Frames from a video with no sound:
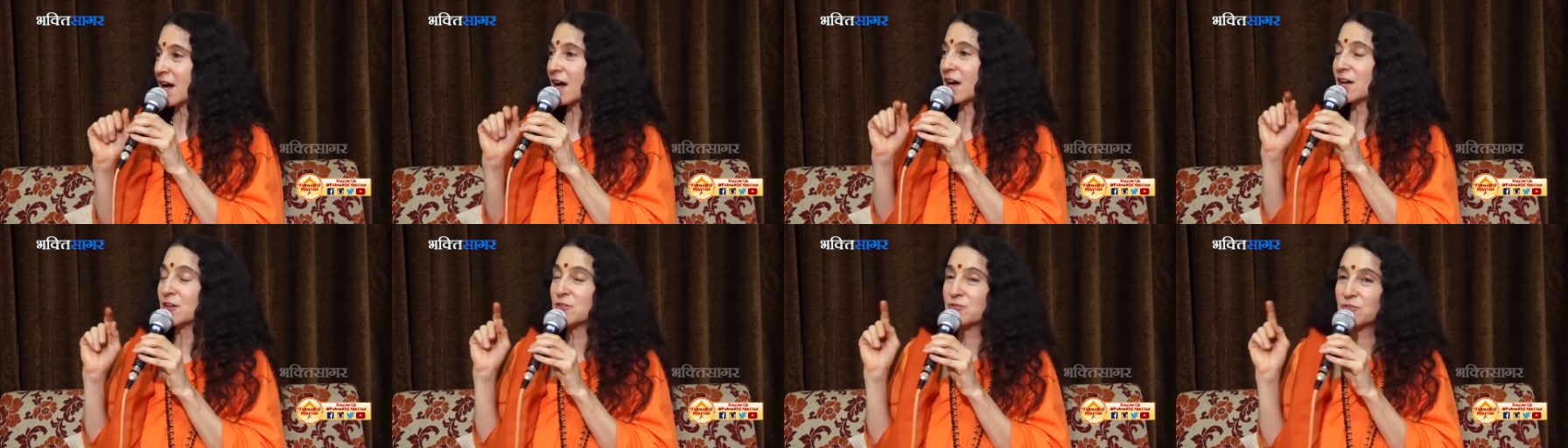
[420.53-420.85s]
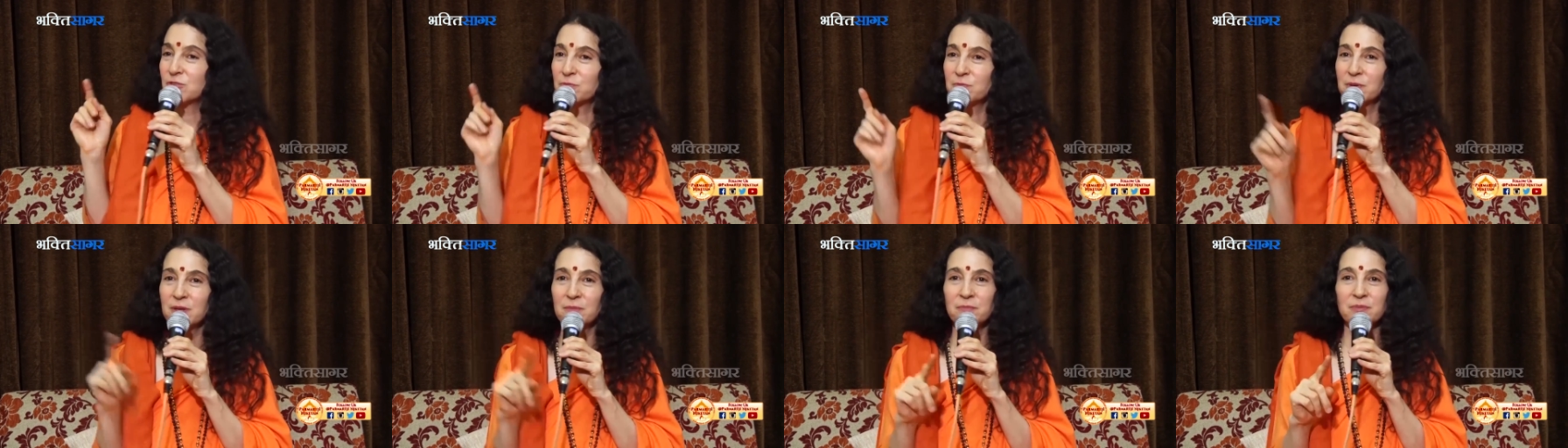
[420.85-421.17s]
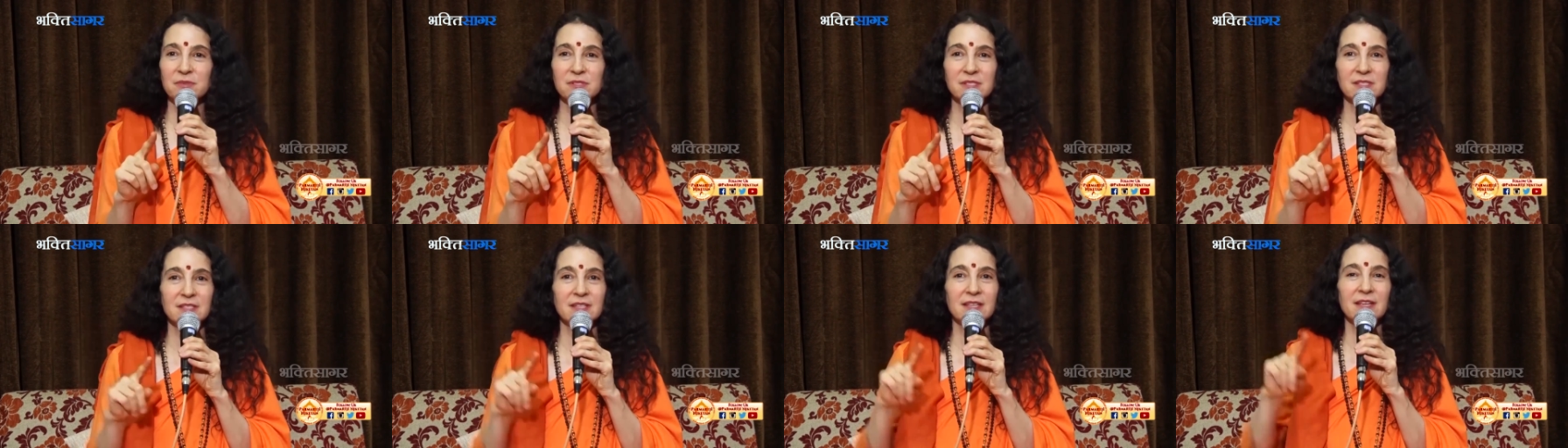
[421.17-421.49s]
100
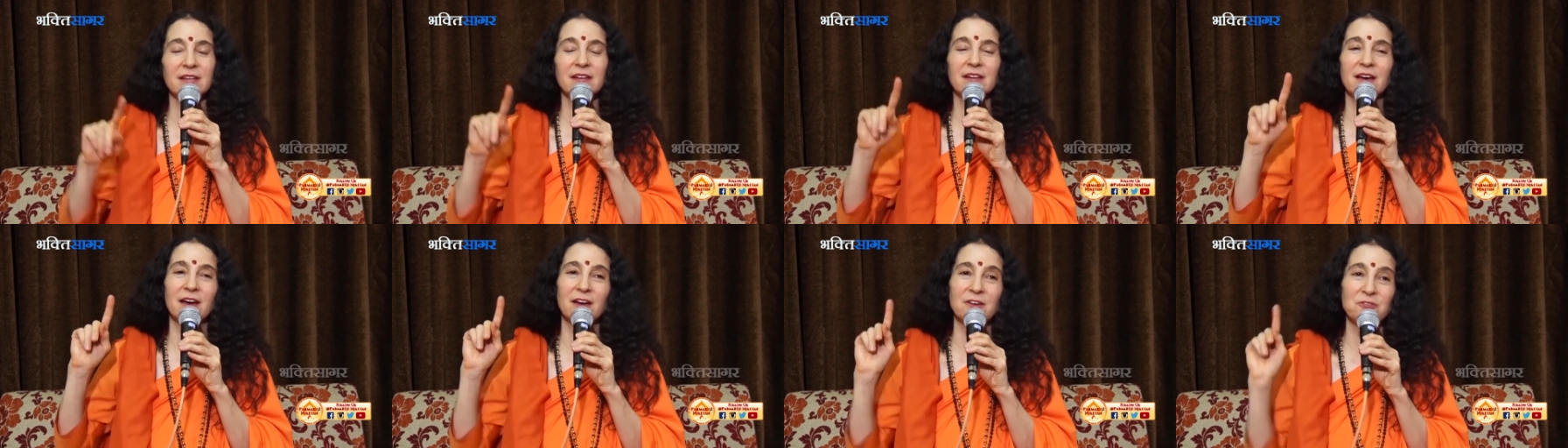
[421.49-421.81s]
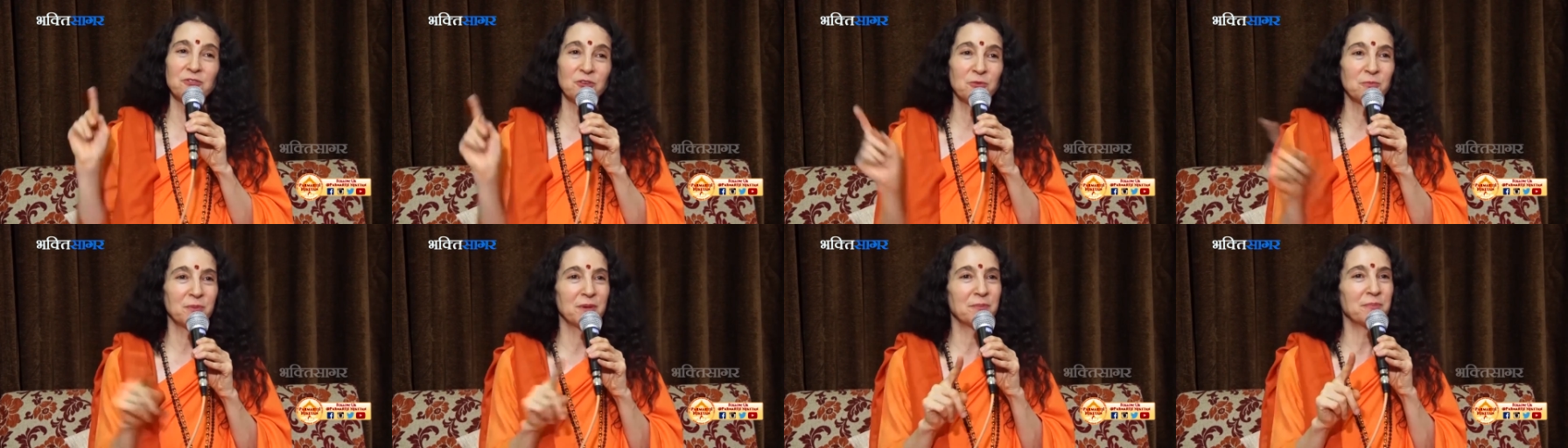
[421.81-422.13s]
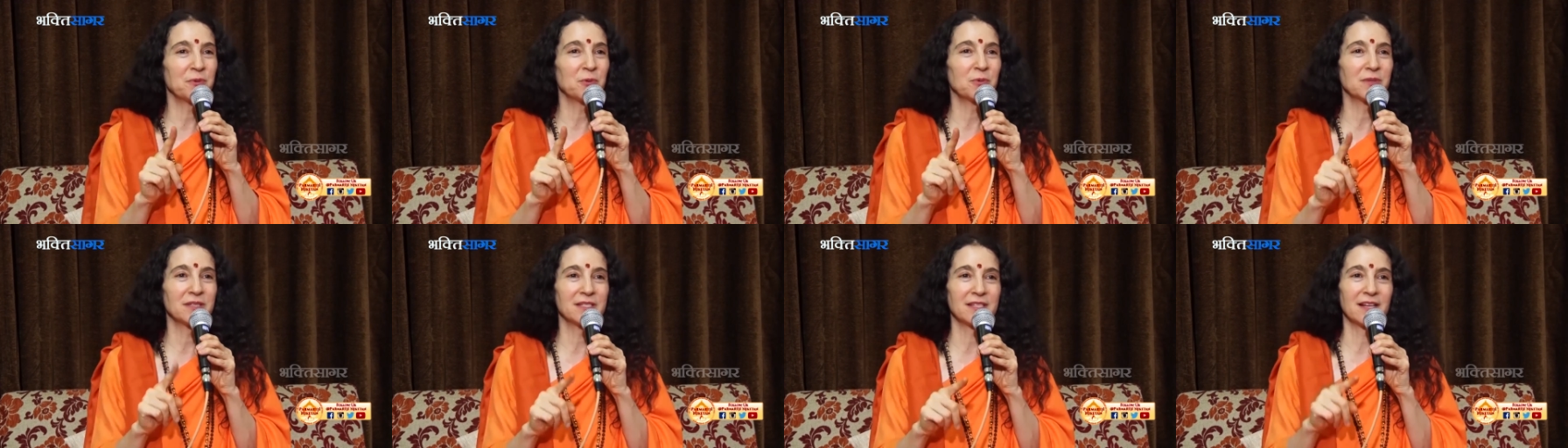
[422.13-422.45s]
people see it, 100
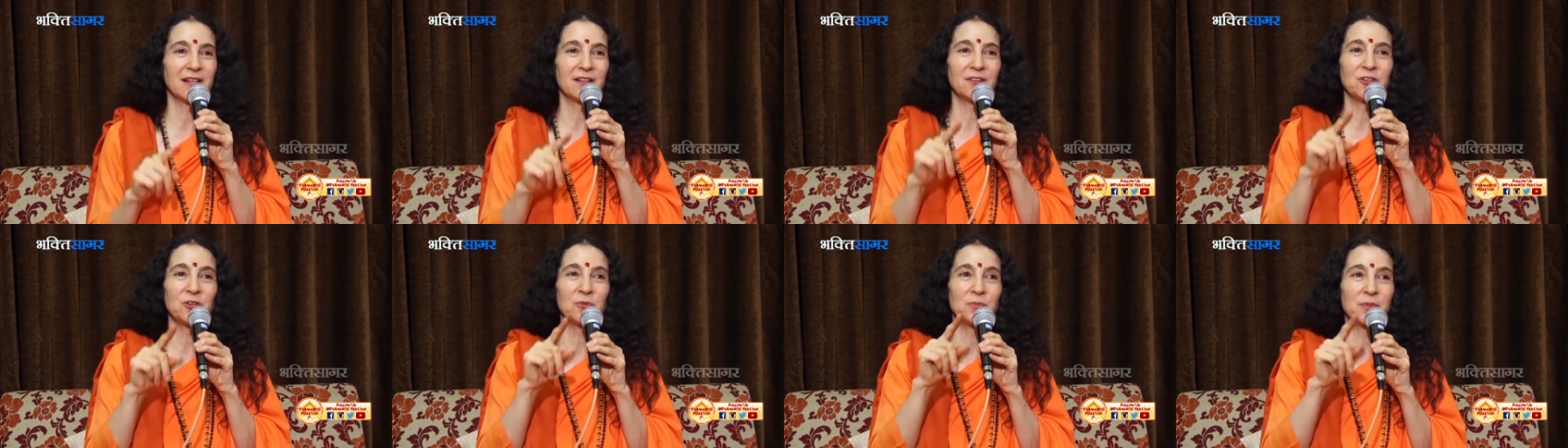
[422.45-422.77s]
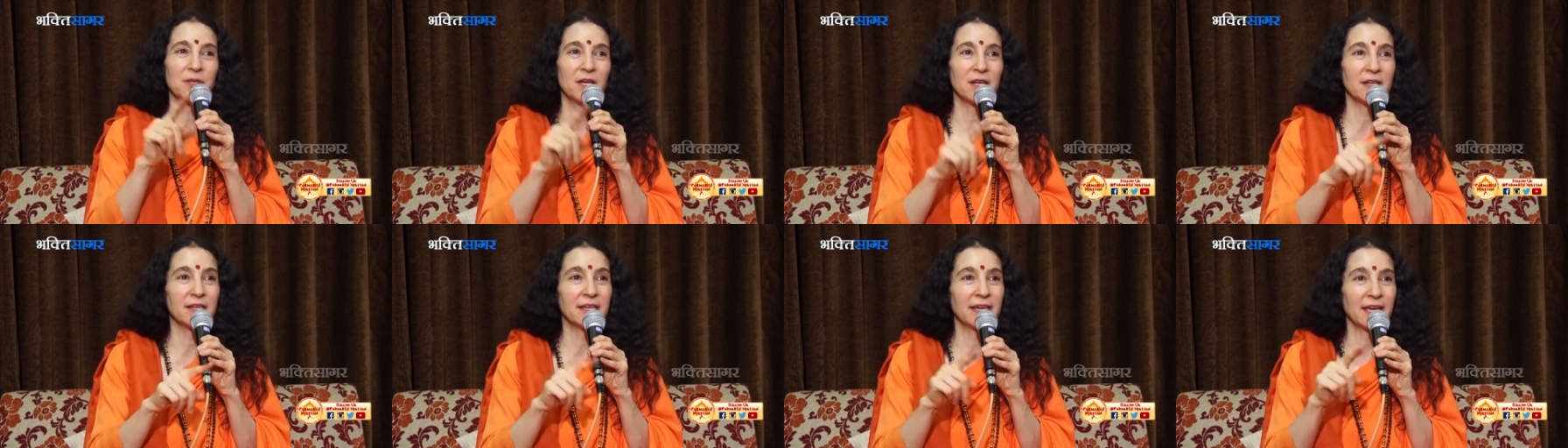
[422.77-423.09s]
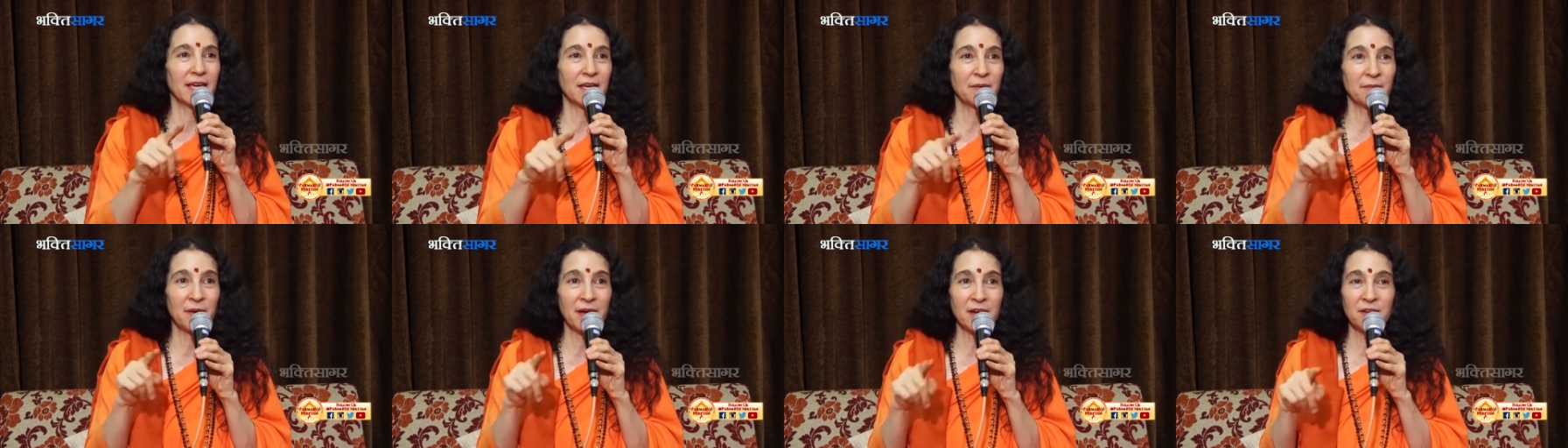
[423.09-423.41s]
people will tell you blood
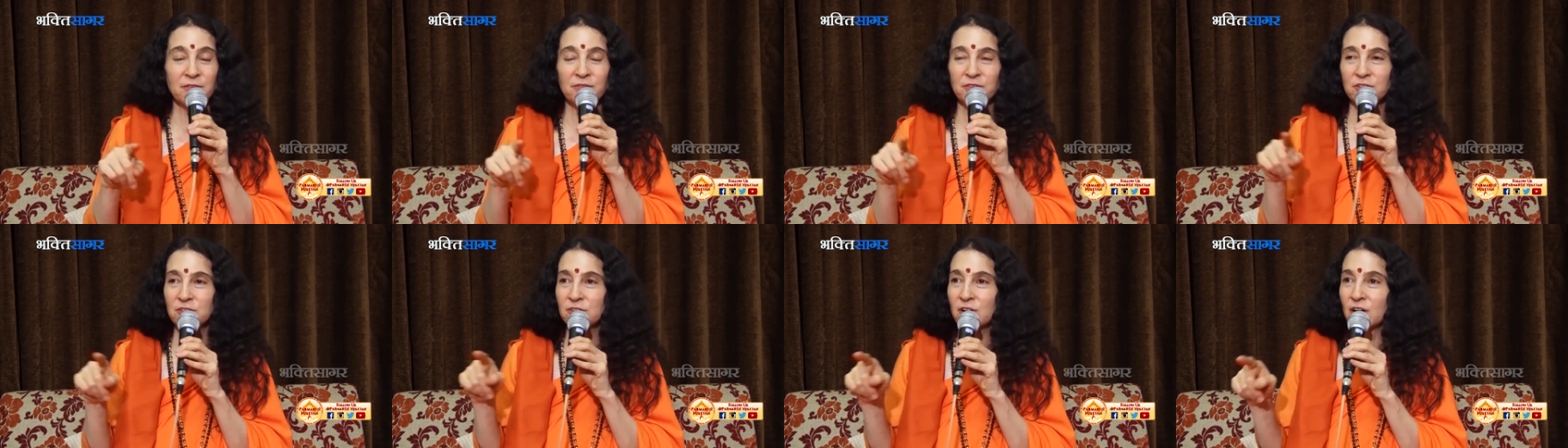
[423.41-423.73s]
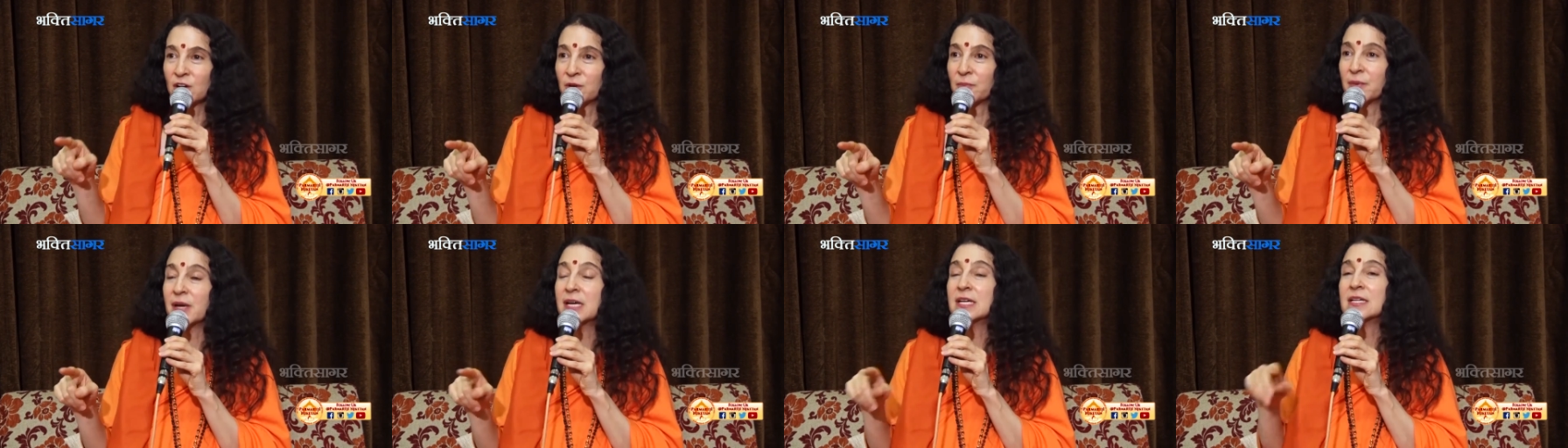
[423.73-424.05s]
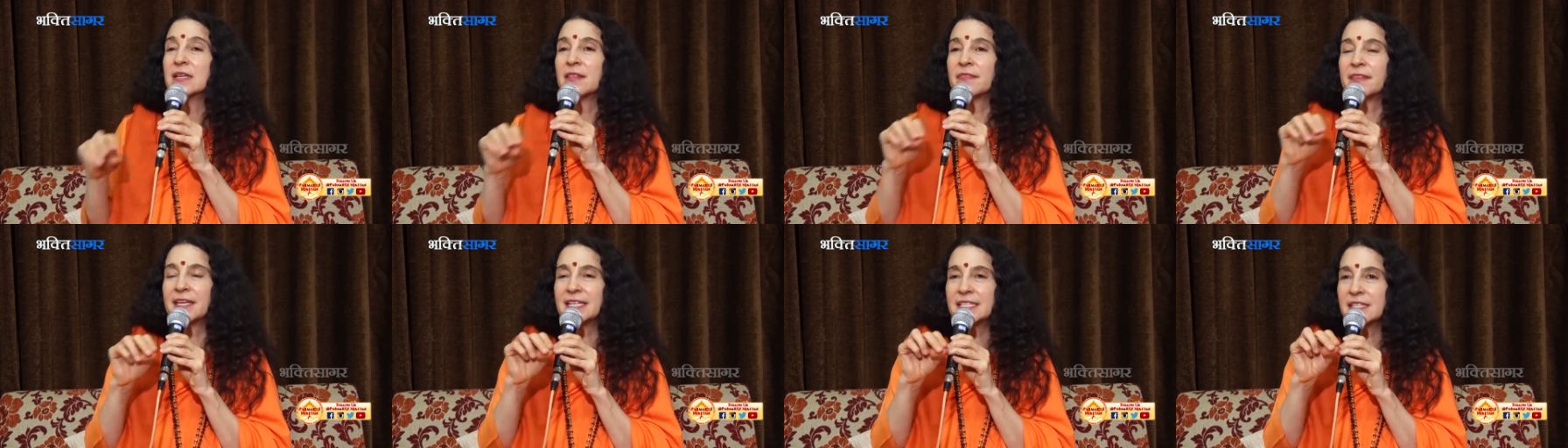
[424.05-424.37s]
came out of her arm.
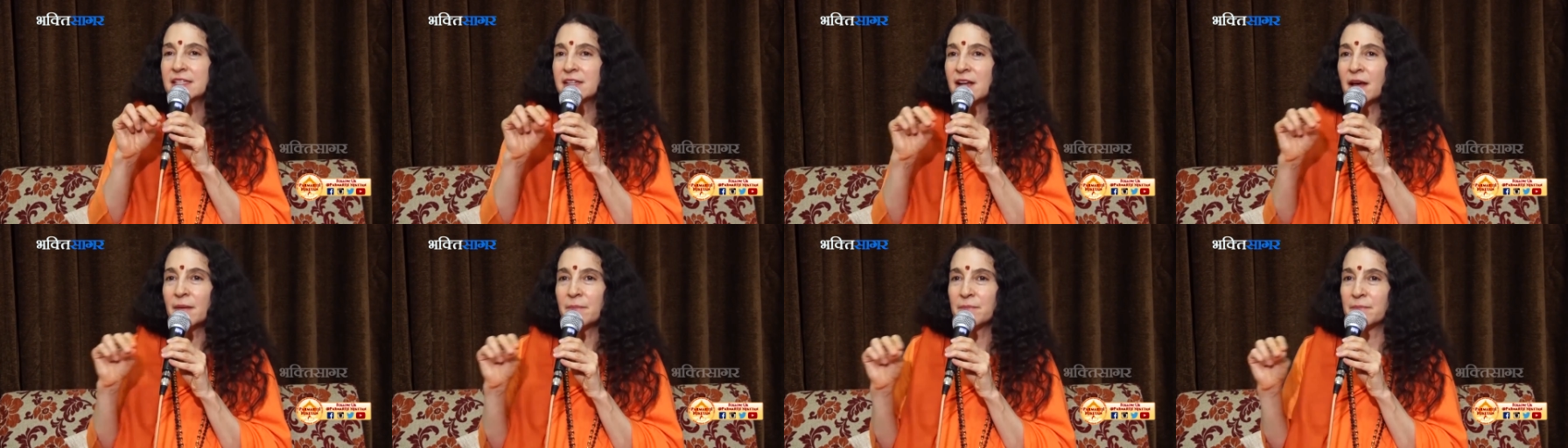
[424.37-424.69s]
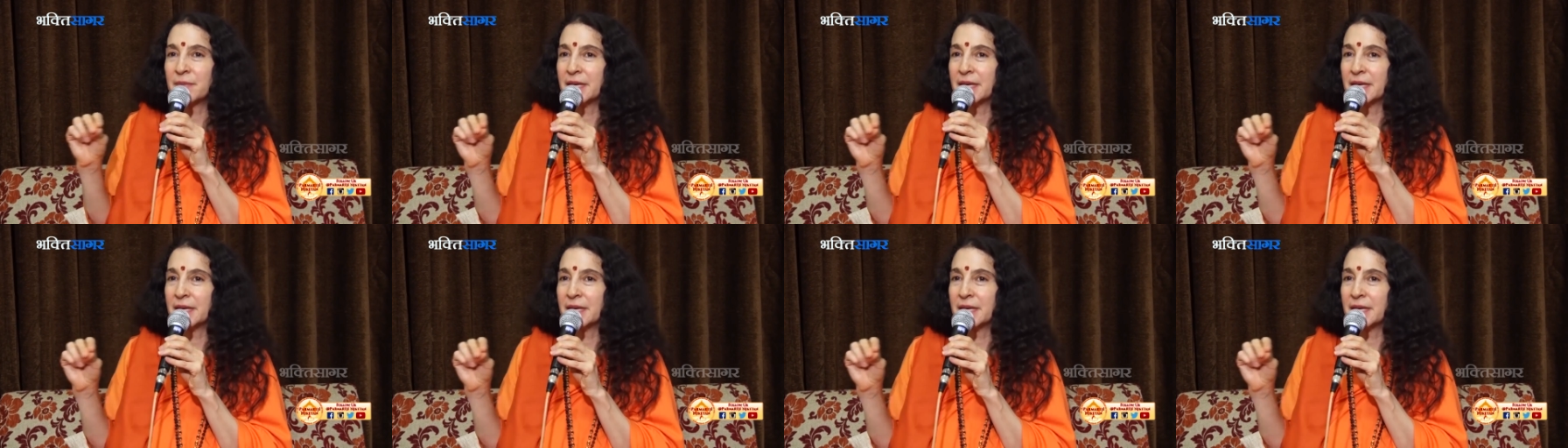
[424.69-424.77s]
They did not